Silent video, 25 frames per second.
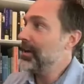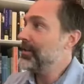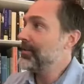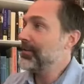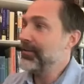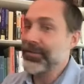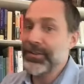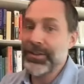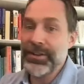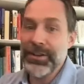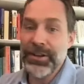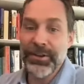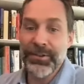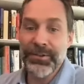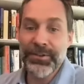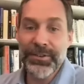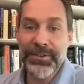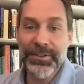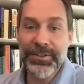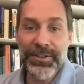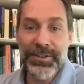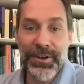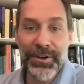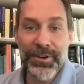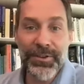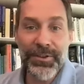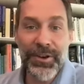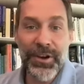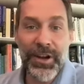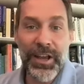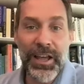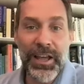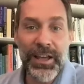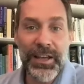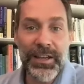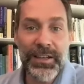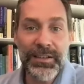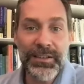of, you know, turn their
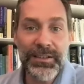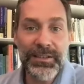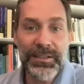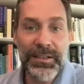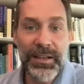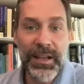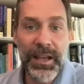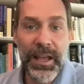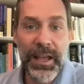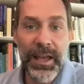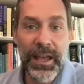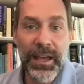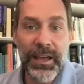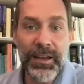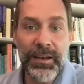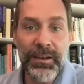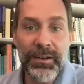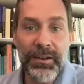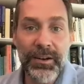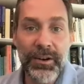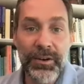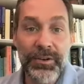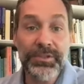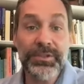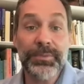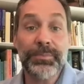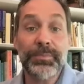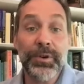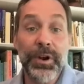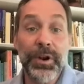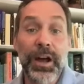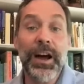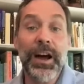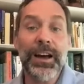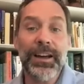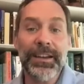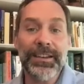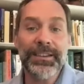heads and are
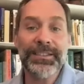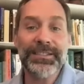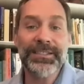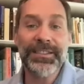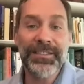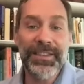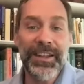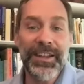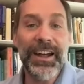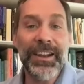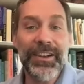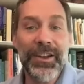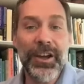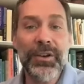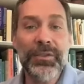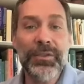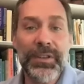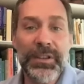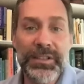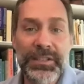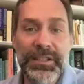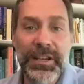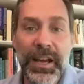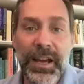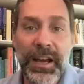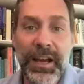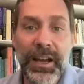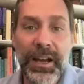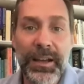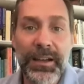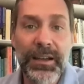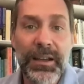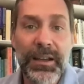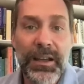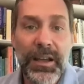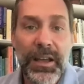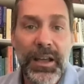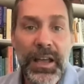surprised that I know this
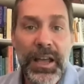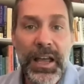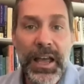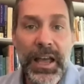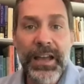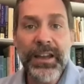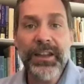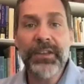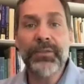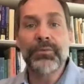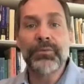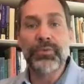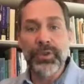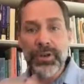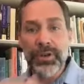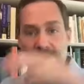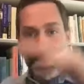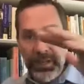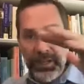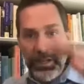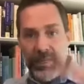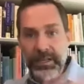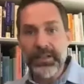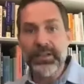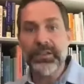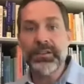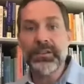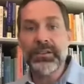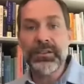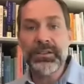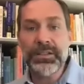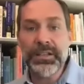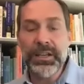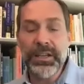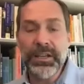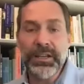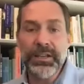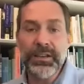guy. And it really
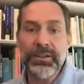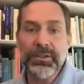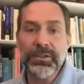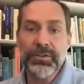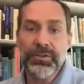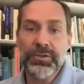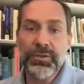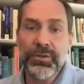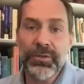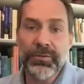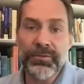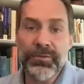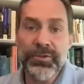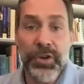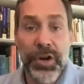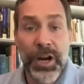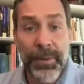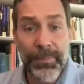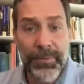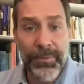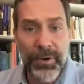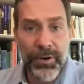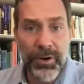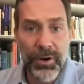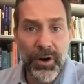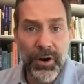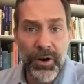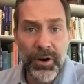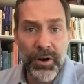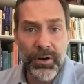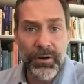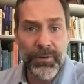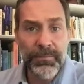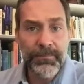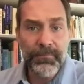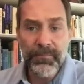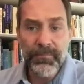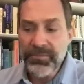did sort of drop their
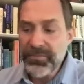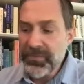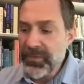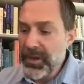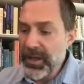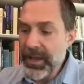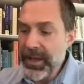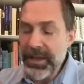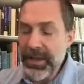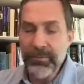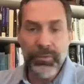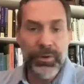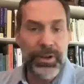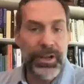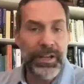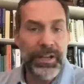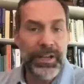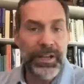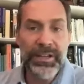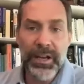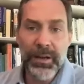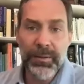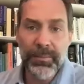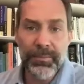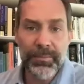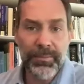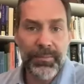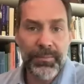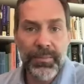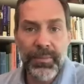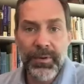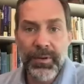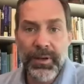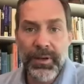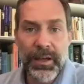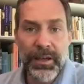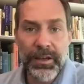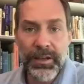guard. And we ended up,
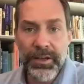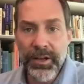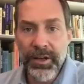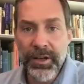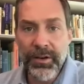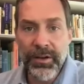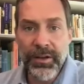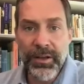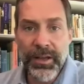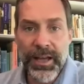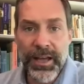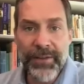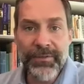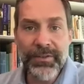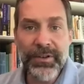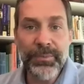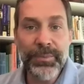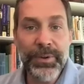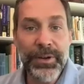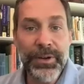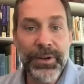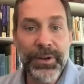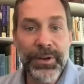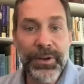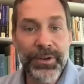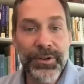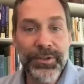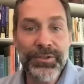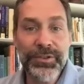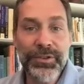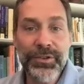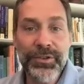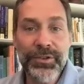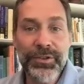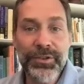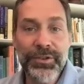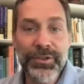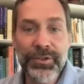eh, you know, having a beer or
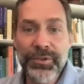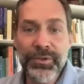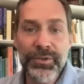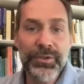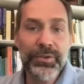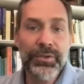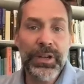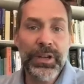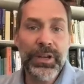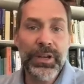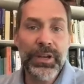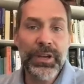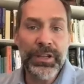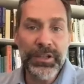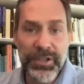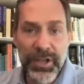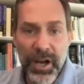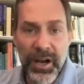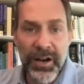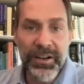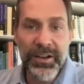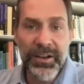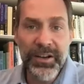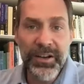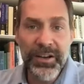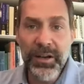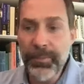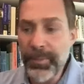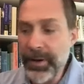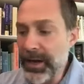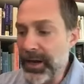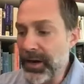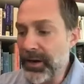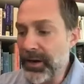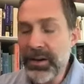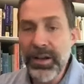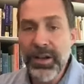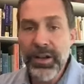two and talking about
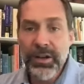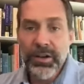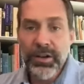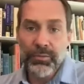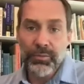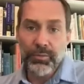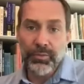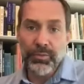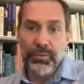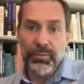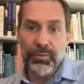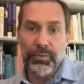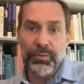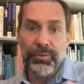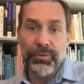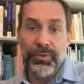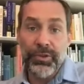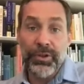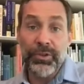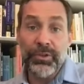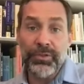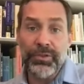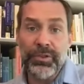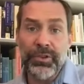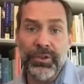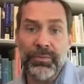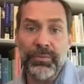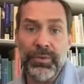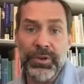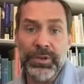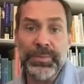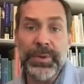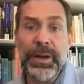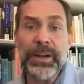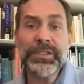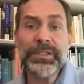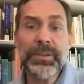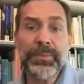the, the
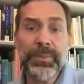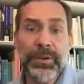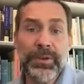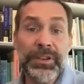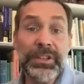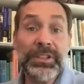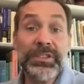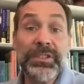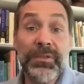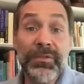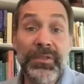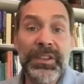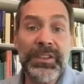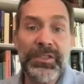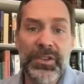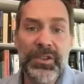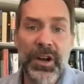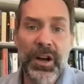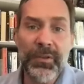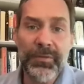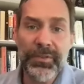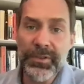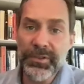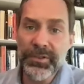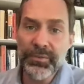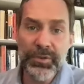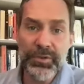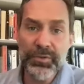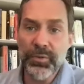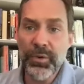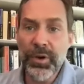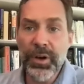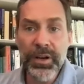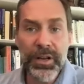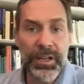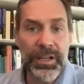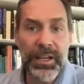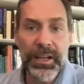responsibilities of this office, which
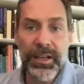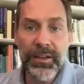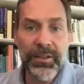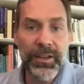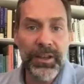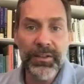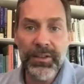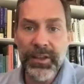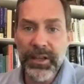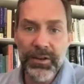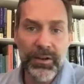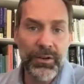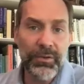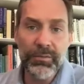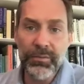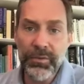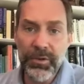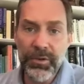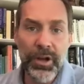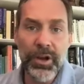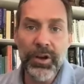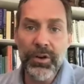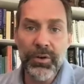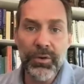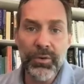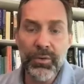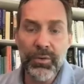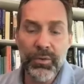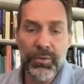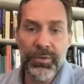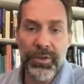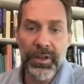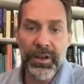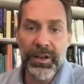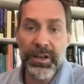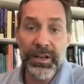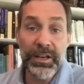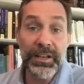one, again, they, they don't know
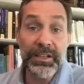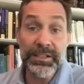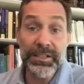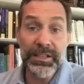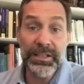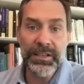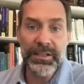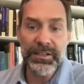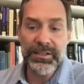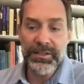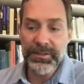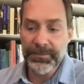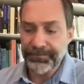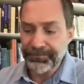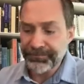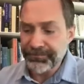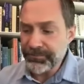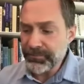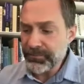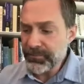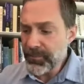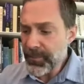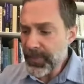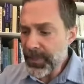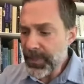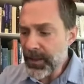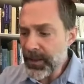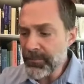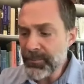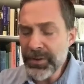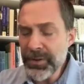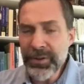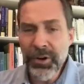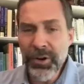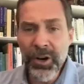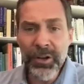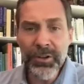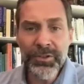that it exists but they're
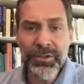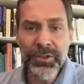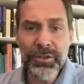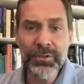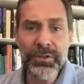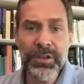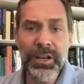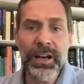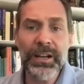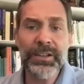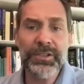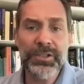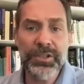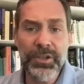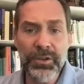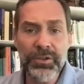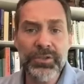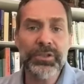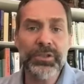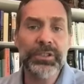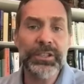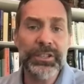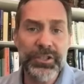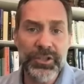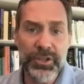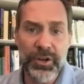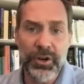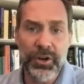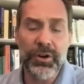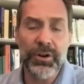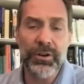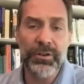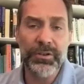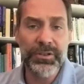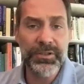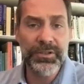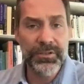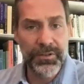also not socially
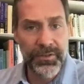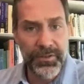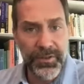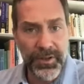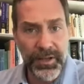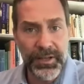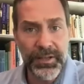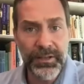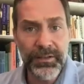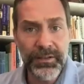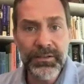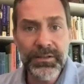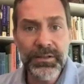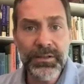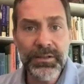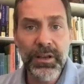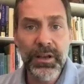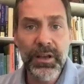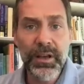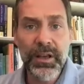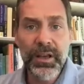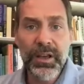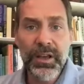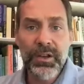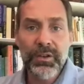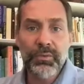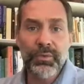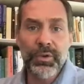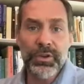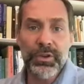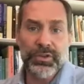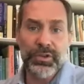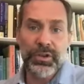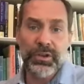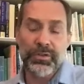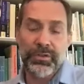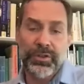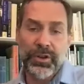charged things,
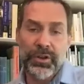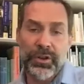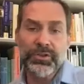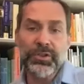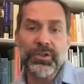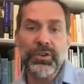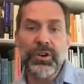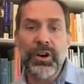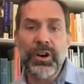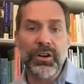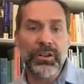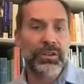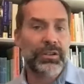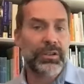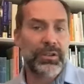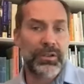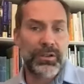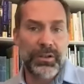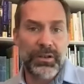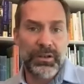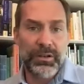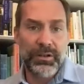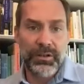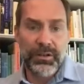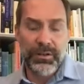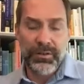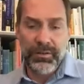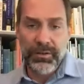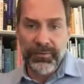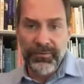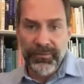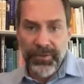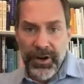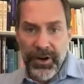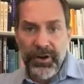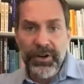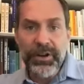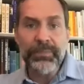which those are all
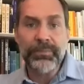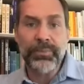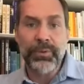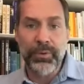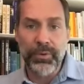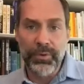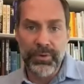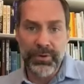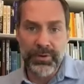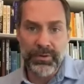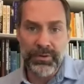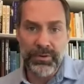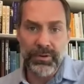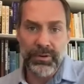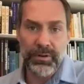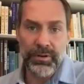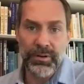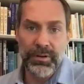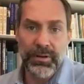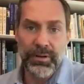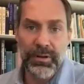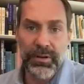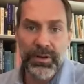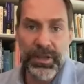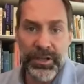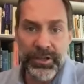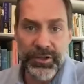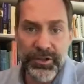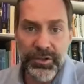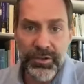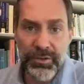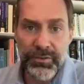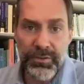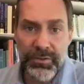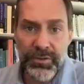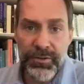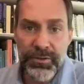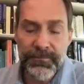very important
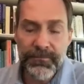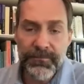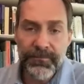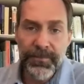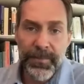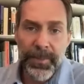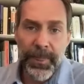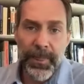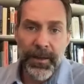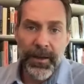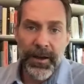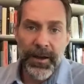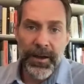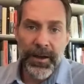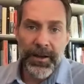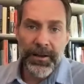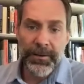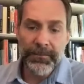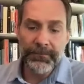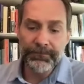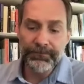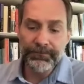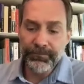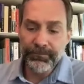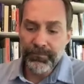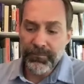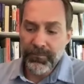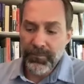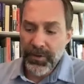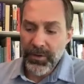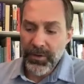issues. Um,